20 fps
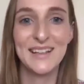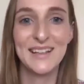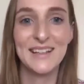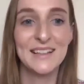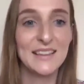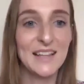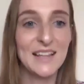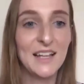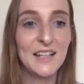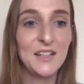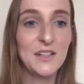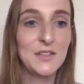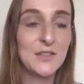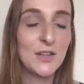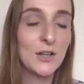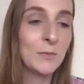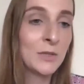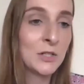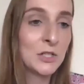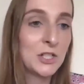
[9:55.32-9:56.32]
Thank you
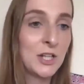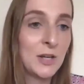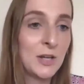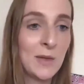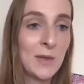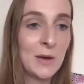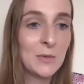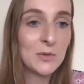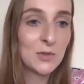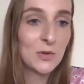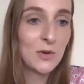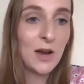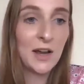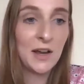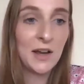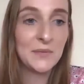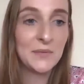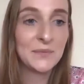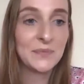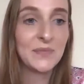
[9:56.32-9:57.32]
so much, Jim. That was
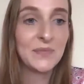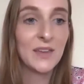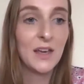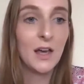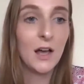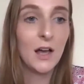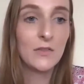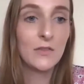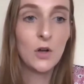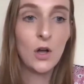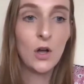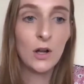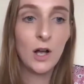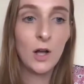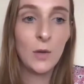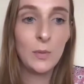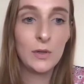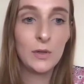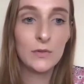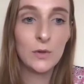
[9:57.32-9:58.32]
great. I've got a
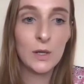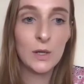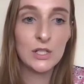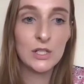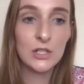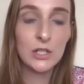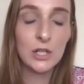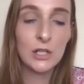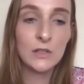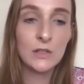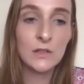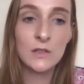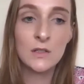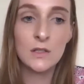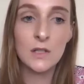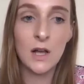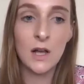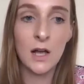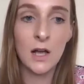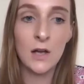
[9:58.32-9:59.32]
couple of
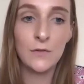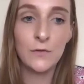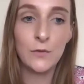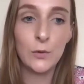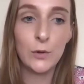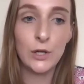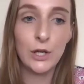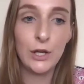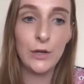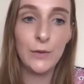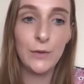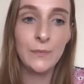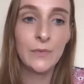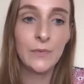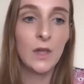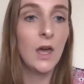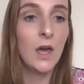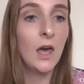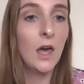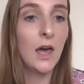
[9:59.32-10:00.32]
questions uh, for you.
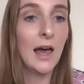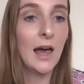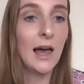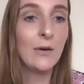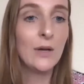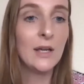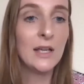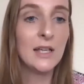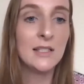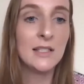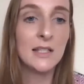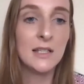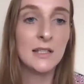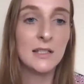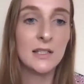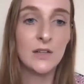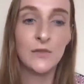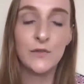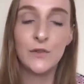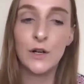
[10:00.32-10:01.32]
How easy
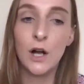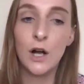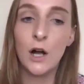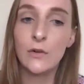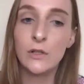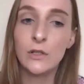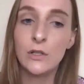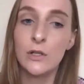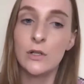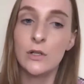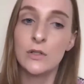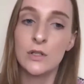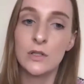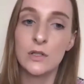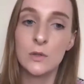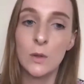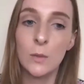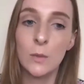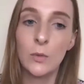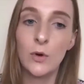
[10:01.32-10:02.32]
is it for current users
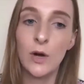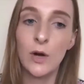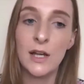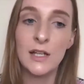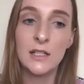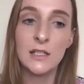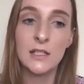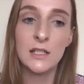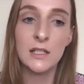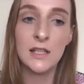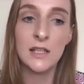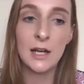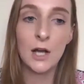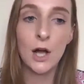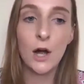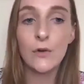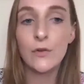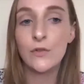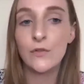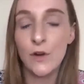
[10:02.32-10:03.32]
to upgrade their
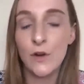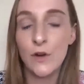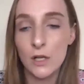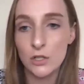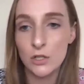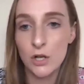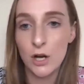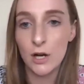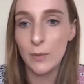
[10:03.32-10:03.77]
current Fast Tracker